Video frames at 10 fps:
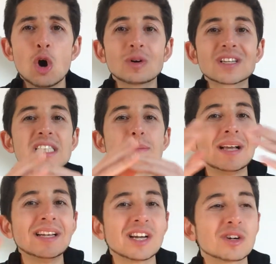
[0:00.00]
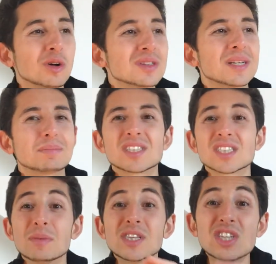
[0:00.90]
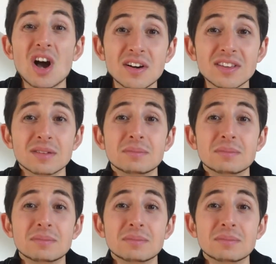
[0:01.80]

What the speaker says: or explaining a concept to someone younger